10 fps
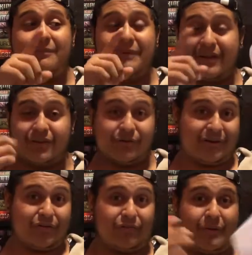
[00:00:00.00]

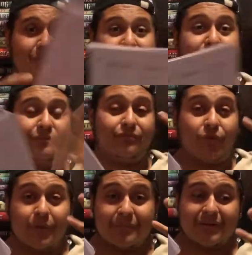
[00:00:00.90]
including November. So
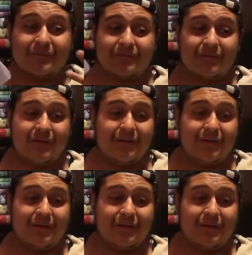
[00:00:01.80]
4 months,